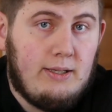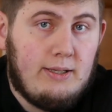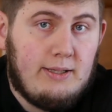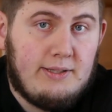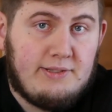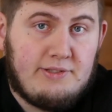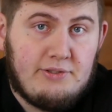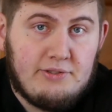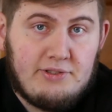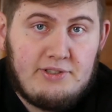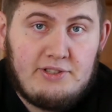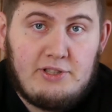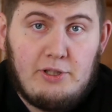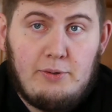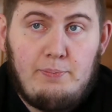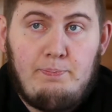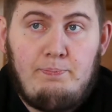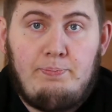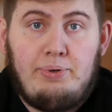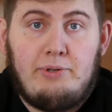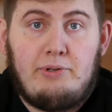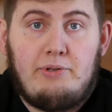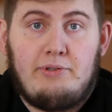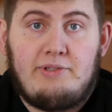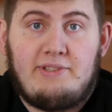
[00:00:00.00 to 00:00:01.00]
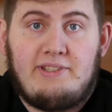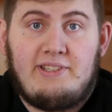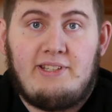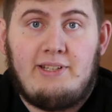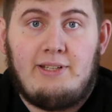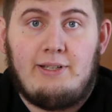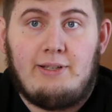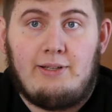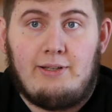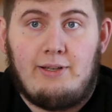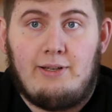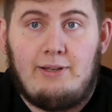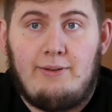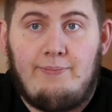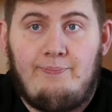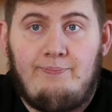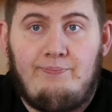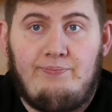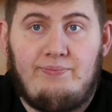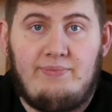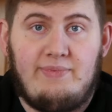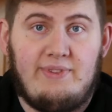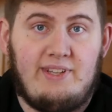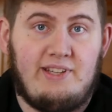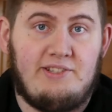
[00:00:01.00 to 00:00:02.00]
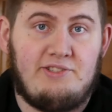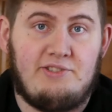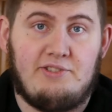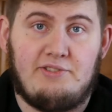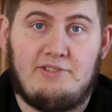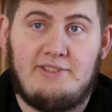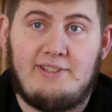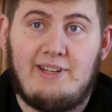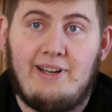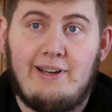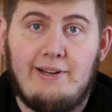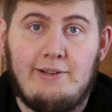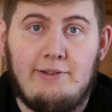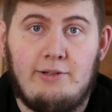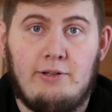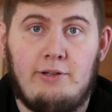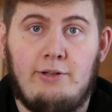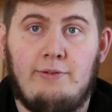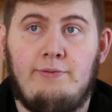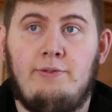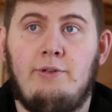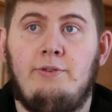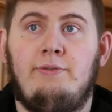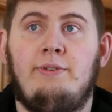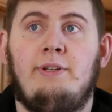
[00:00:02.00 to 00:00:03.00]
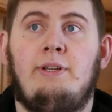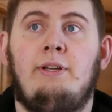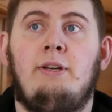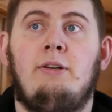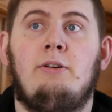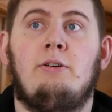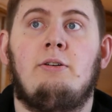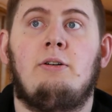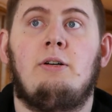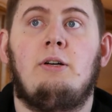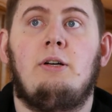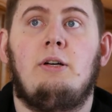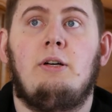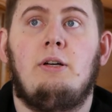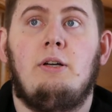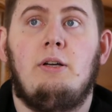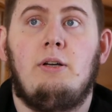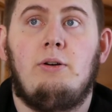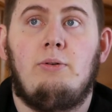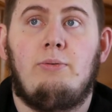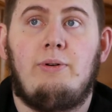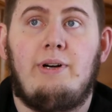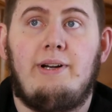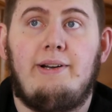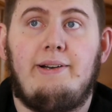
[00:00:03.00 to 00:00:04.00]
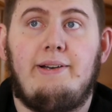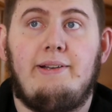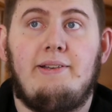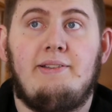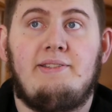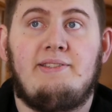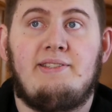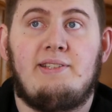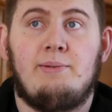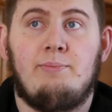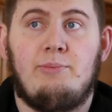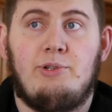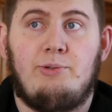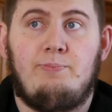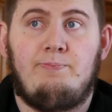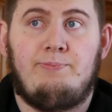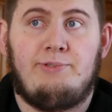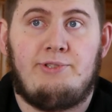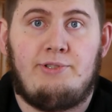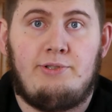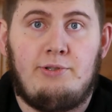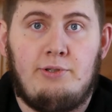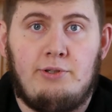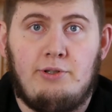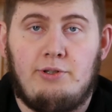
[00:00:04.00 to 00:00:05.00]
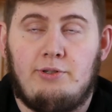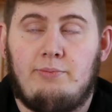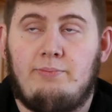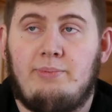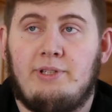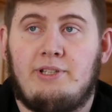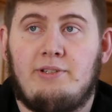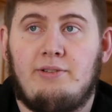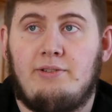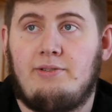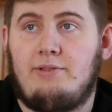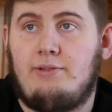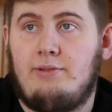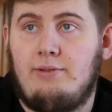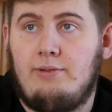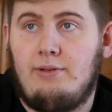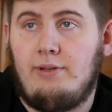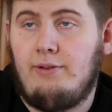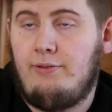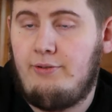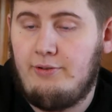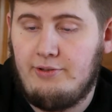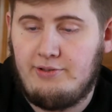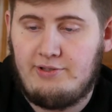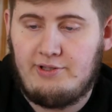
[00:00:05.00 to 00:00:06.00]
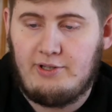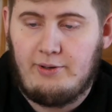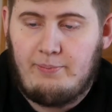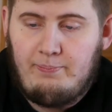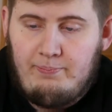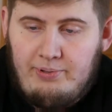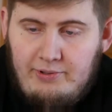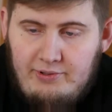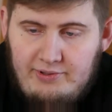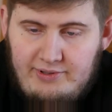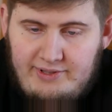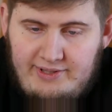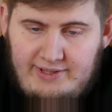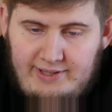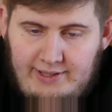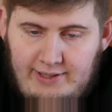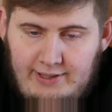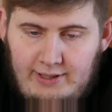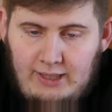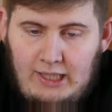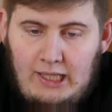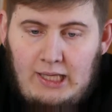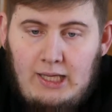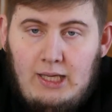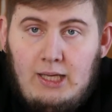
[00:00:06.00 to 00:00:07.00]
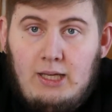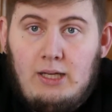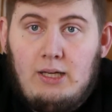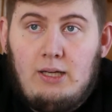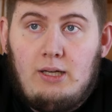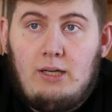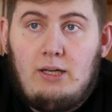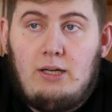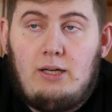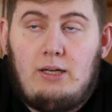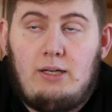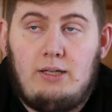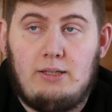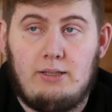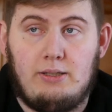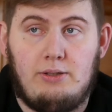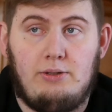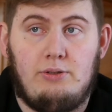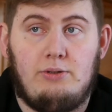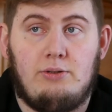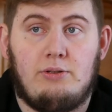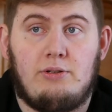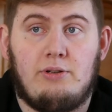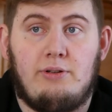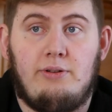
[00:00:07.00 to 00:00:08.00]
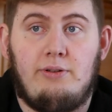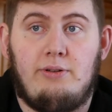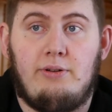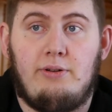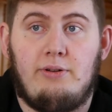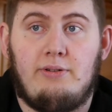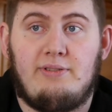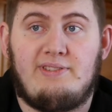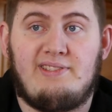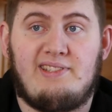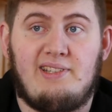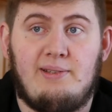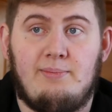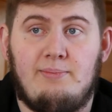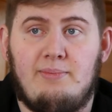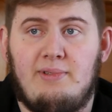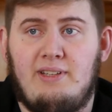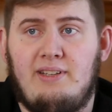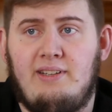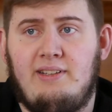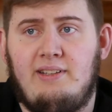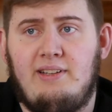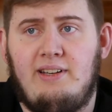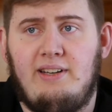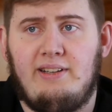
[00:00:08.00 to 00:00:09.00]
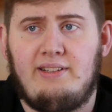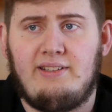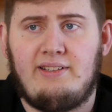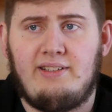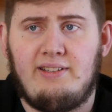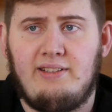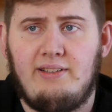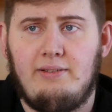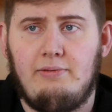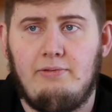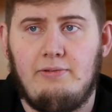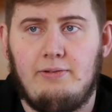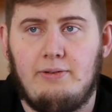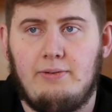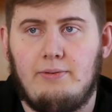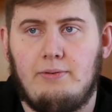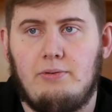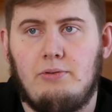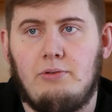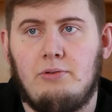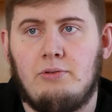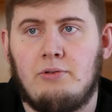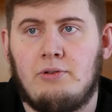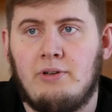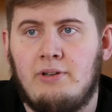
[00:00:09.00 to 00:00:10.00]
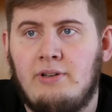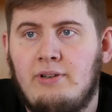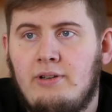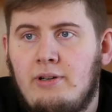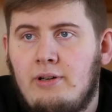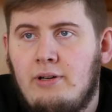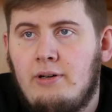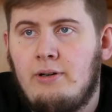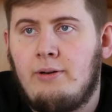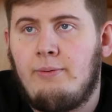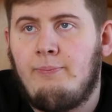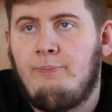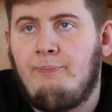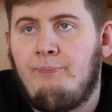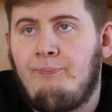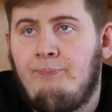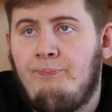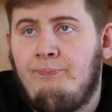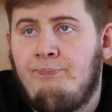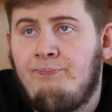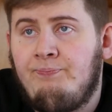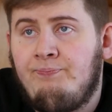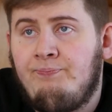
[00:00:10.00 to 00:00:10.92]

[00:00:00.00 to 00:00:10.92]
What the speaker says: is to stop posting. That's the title of the video. Well, it seems absurd, because if you stop posting, you're gonna seem inactive, you're gonna